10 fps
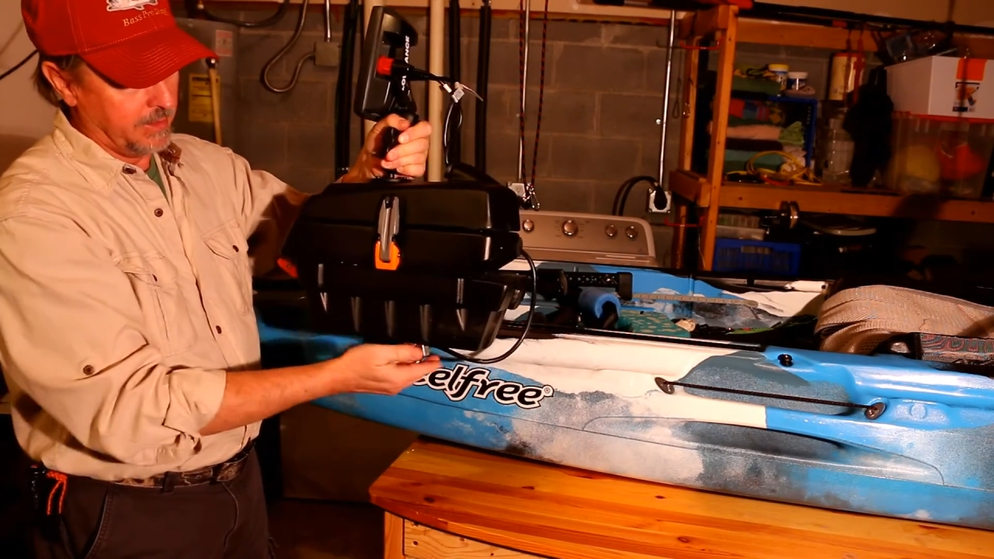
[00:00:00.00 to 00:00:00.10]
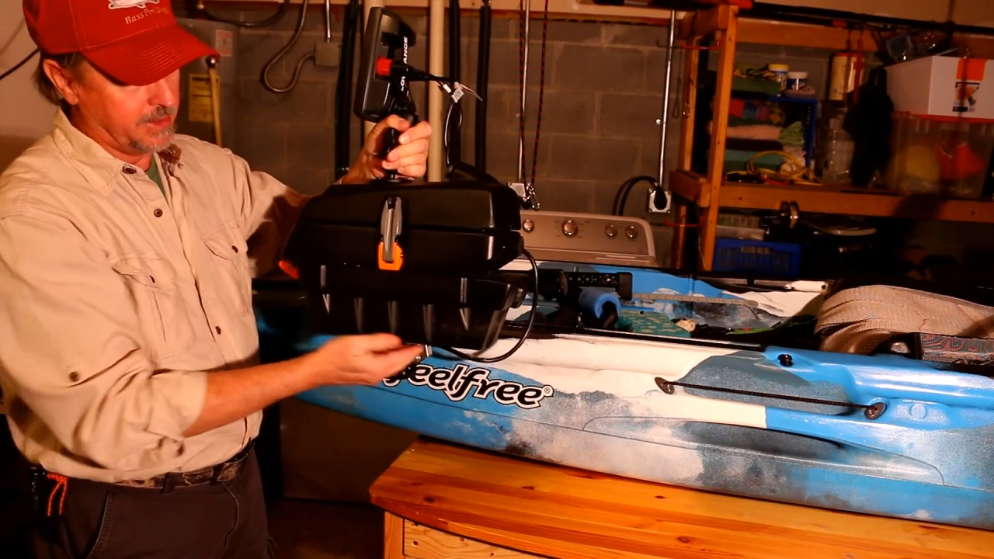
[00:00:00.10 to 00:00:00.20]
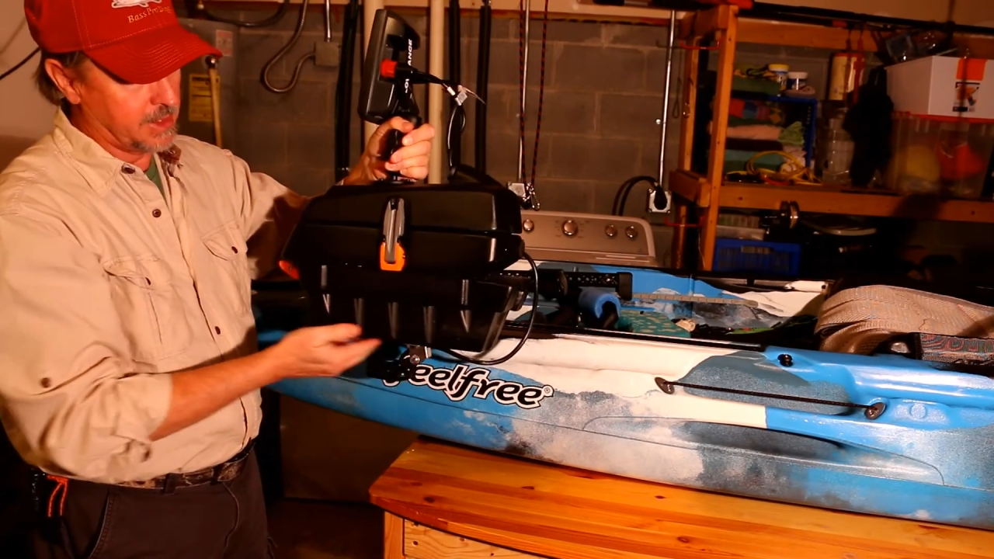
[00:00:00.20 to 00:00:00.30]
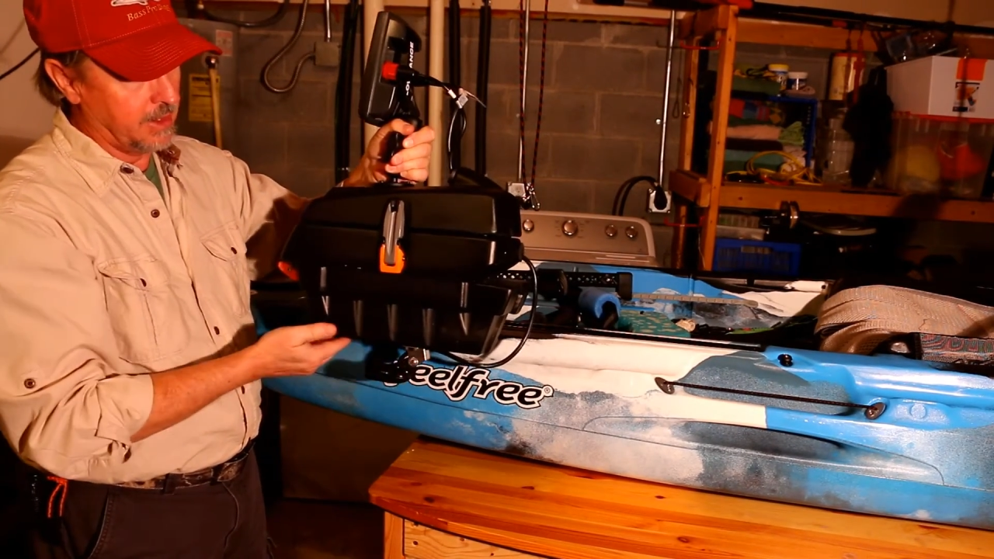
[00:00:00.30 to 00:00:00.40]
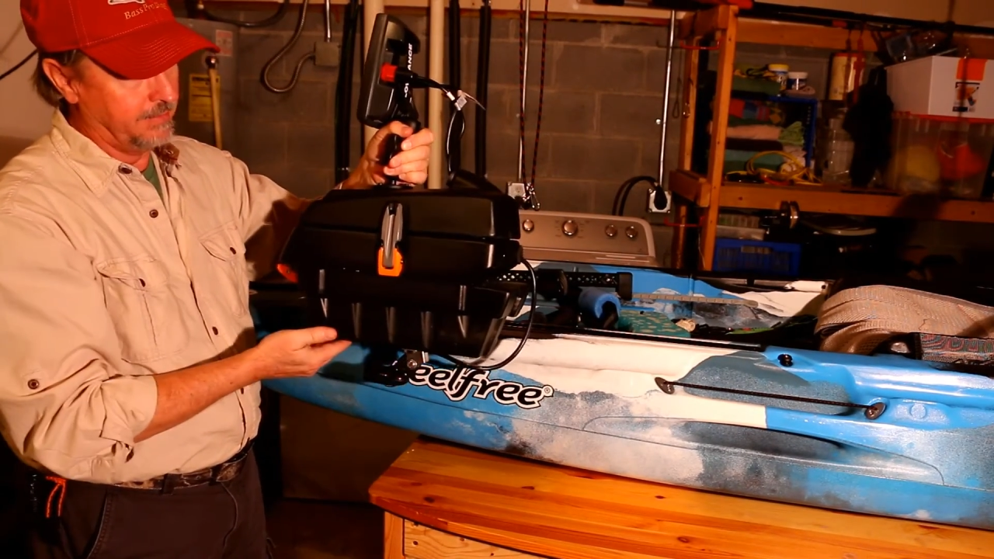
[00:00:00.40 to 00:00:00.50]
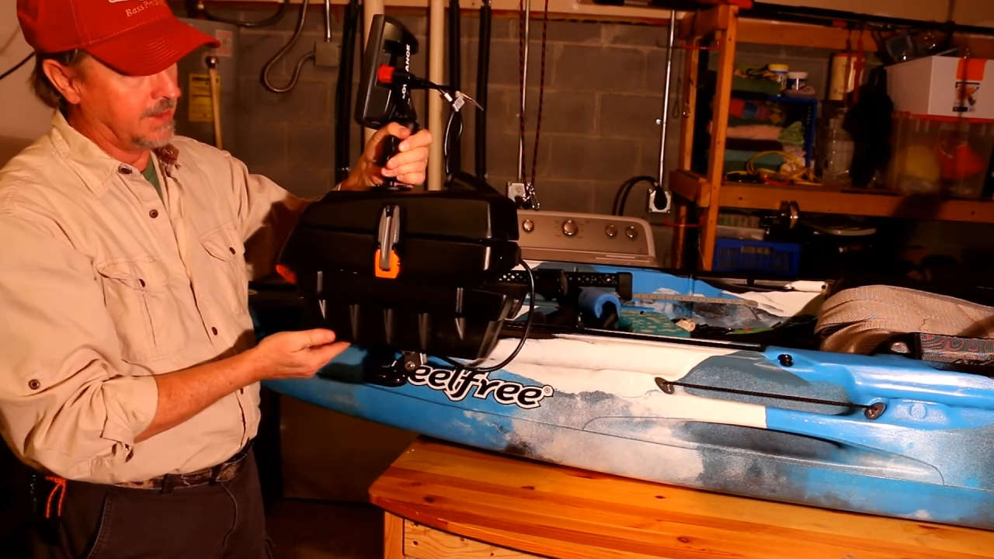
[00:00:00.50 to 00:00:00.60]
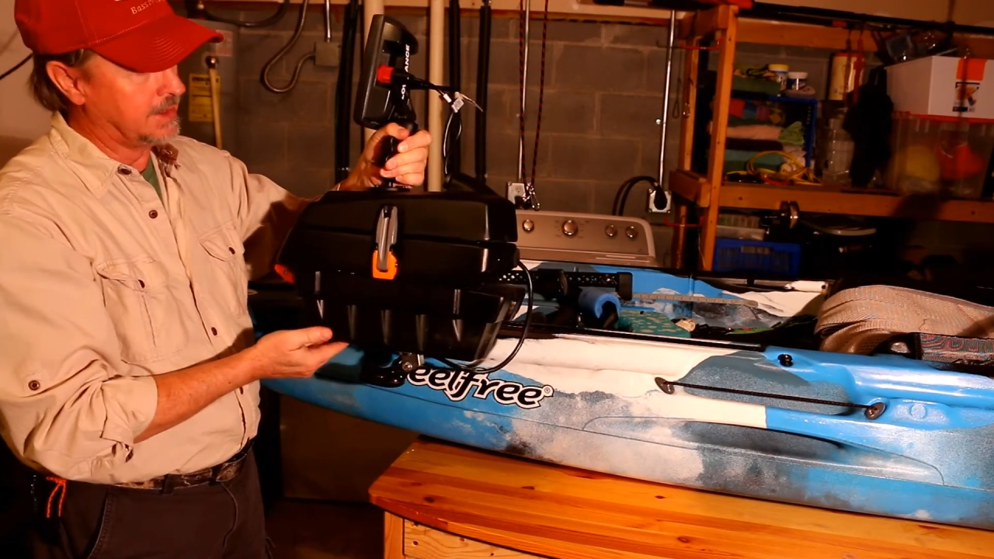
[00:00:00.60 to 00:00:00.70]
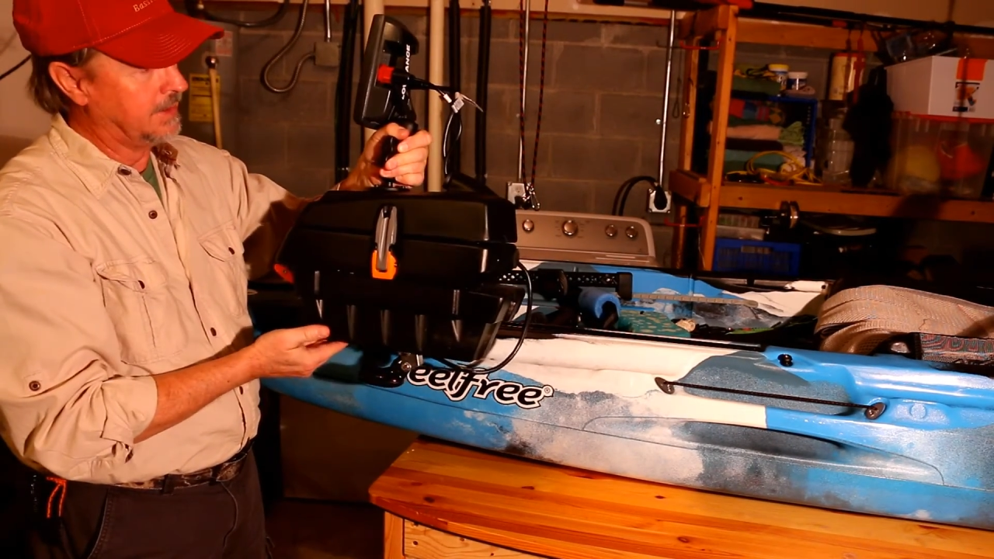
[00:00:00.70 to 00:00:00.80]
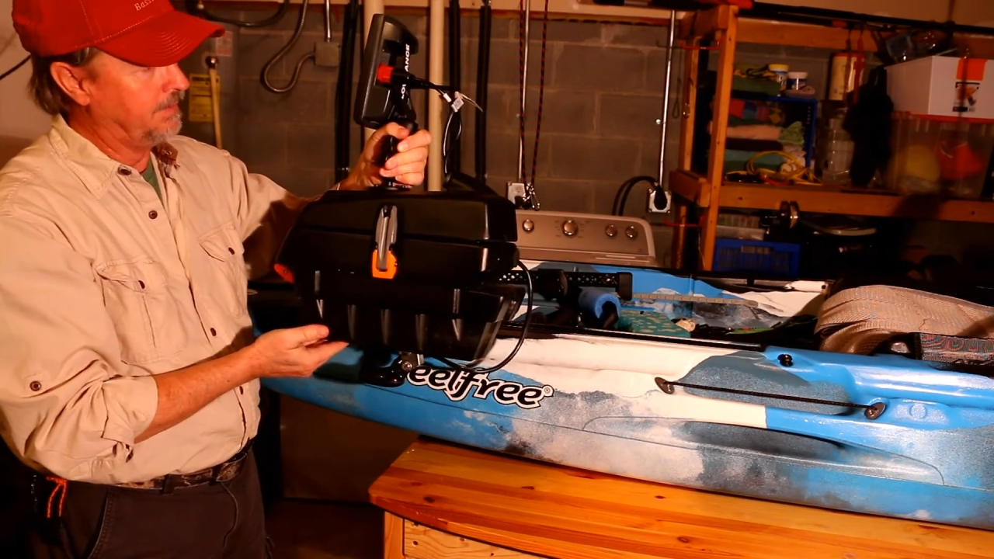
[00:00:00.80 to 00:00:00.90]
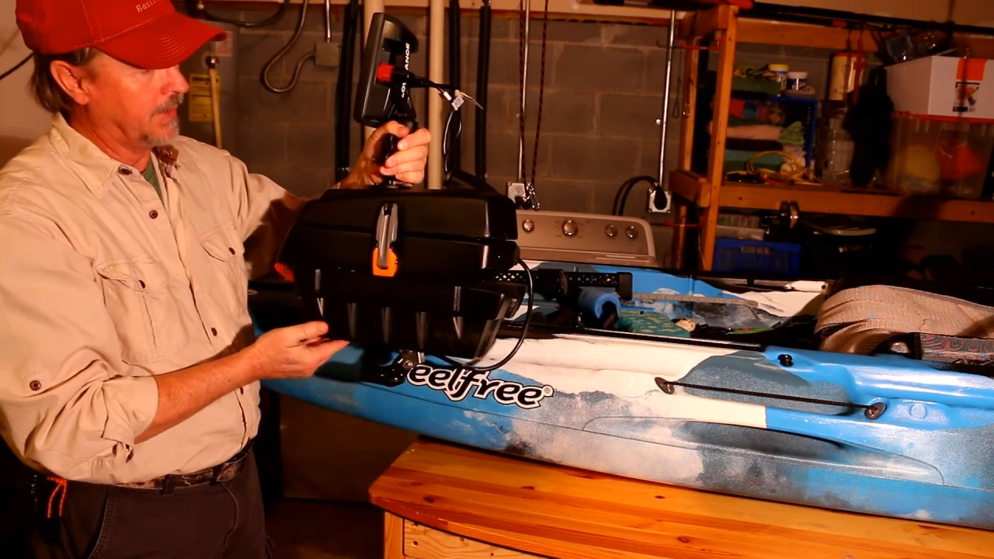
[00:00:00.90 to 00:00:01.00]
the
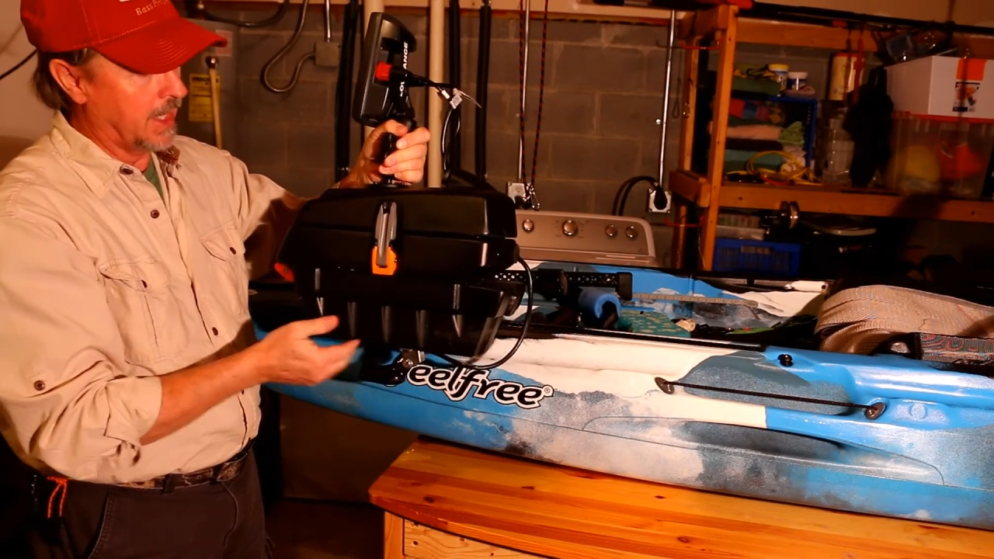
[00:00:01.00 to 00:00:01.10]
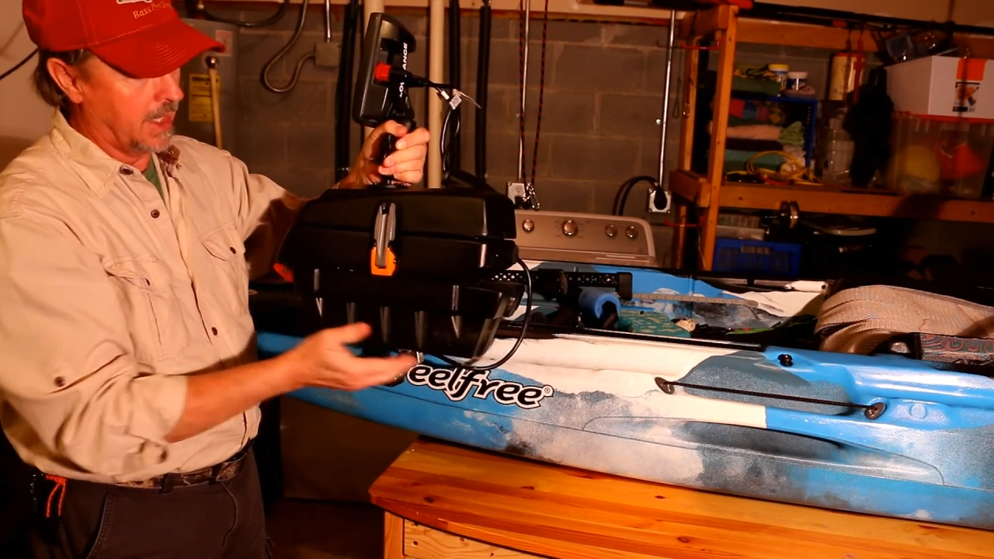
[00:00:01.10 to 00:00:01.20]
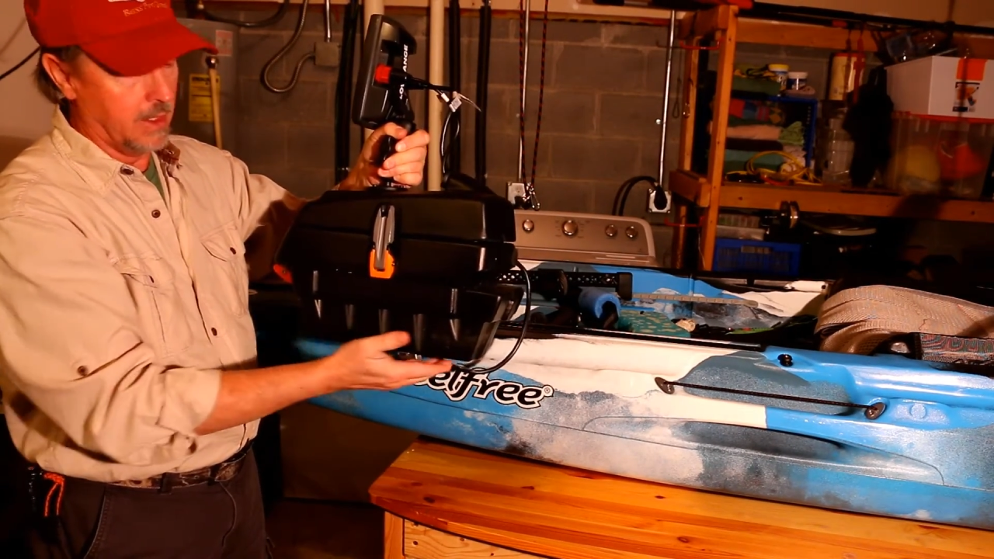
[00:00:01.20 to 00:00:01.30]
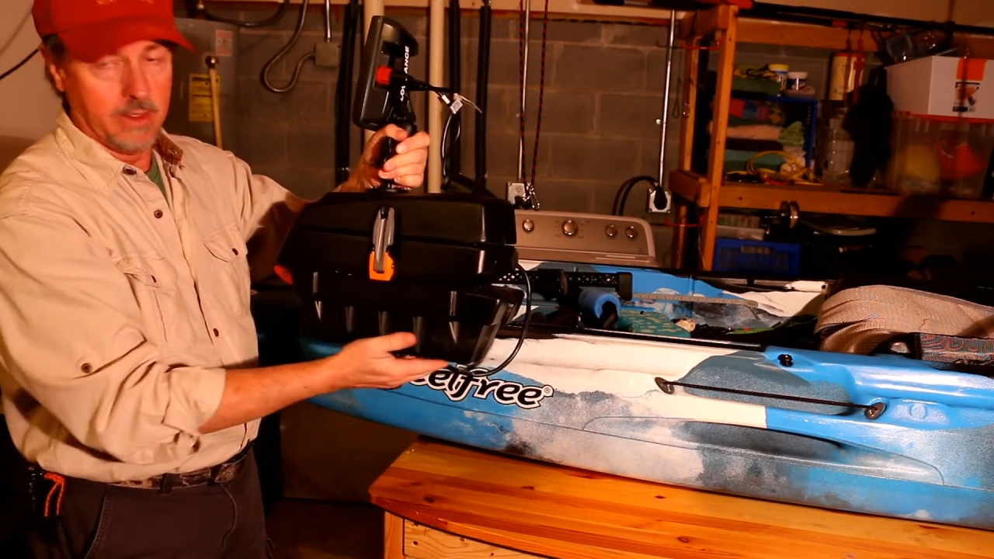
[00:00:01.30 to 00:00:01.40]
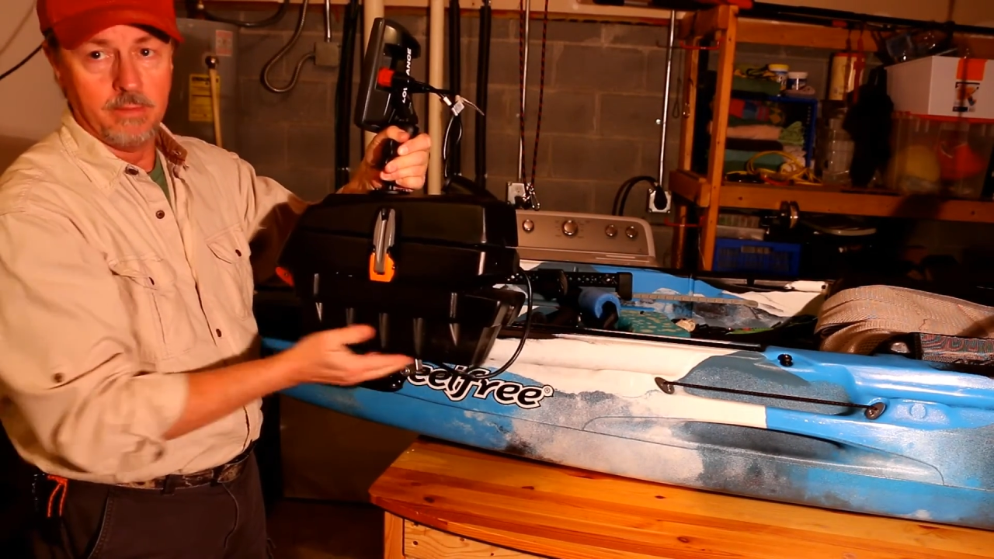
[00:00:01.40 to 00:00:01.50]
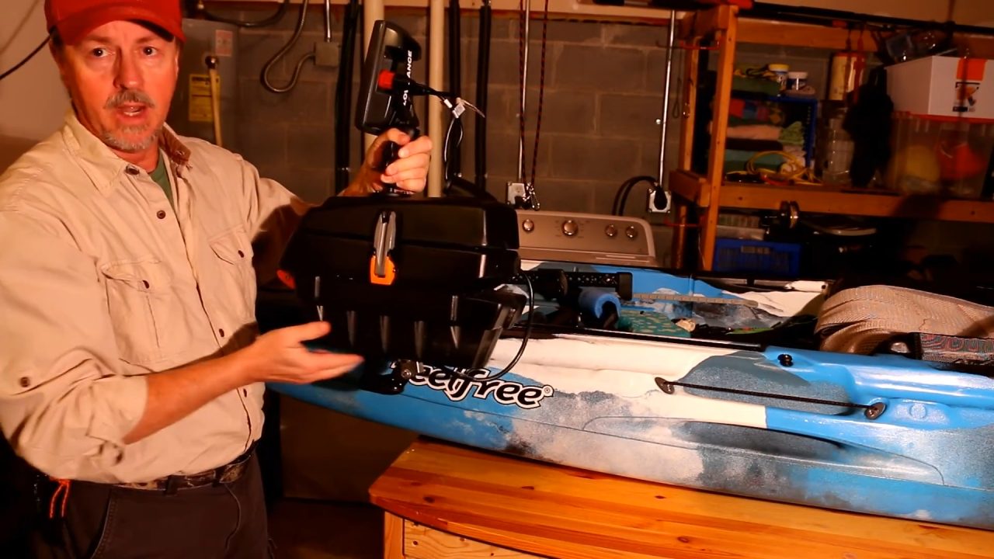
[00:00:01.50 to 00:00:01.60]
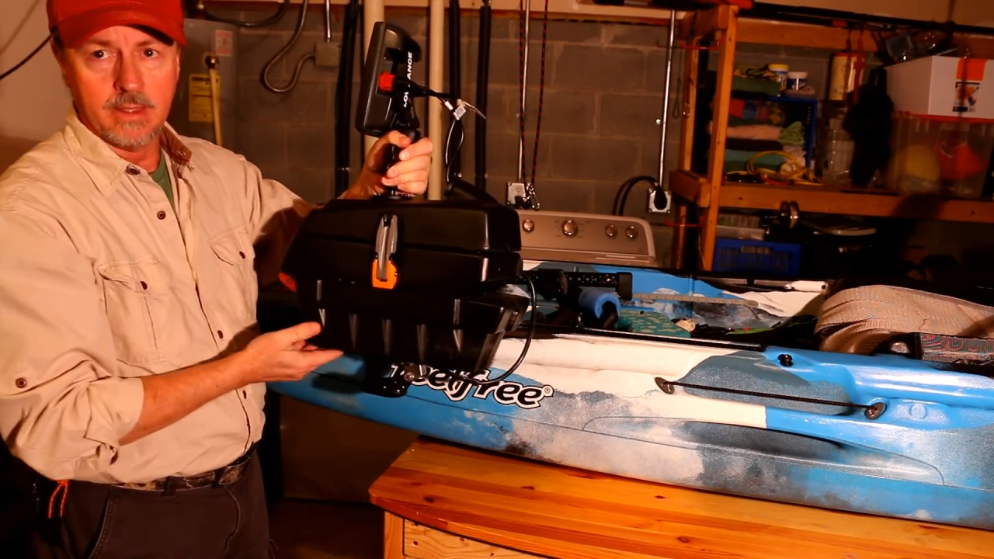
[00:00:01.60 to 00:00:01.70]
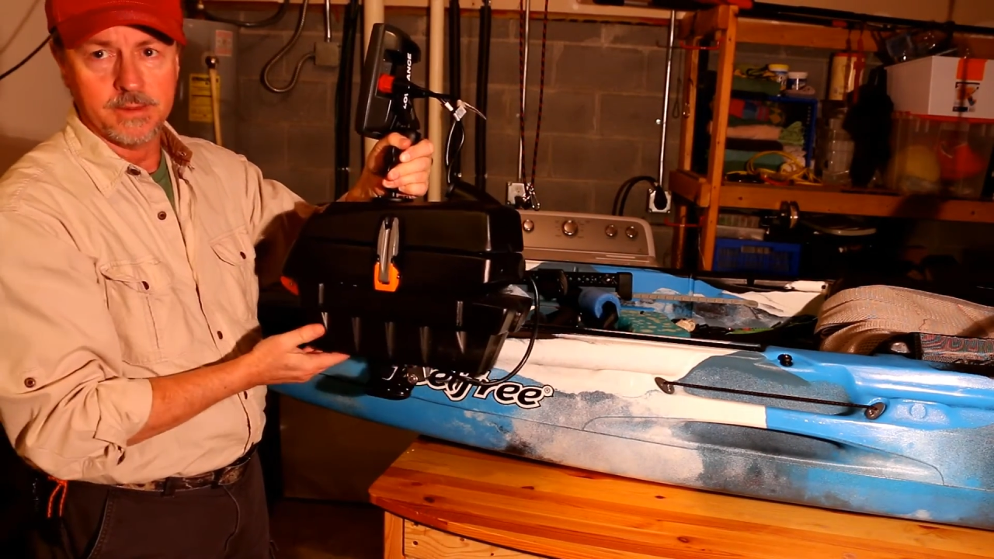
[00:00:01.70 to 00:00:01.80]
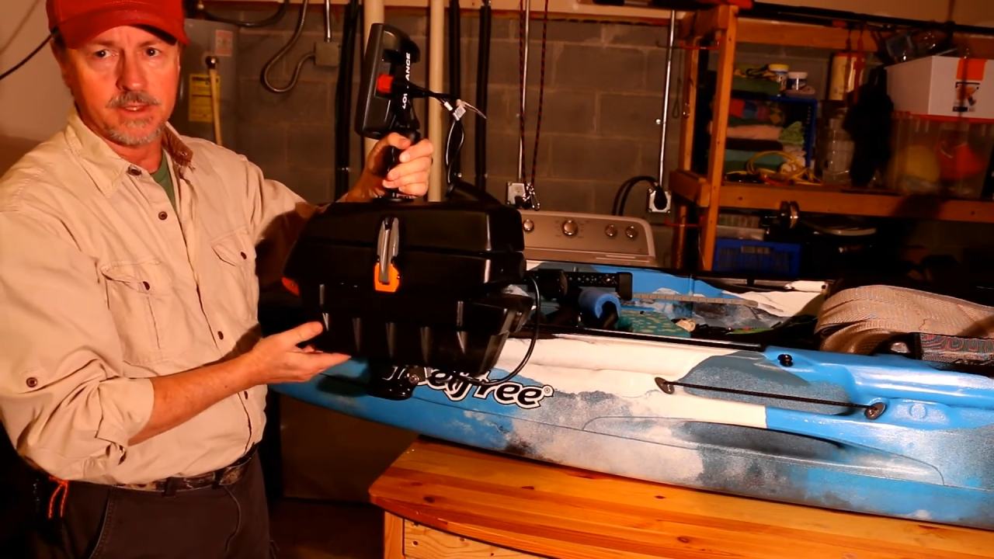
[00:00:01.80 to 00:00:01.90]
surface, or the bottom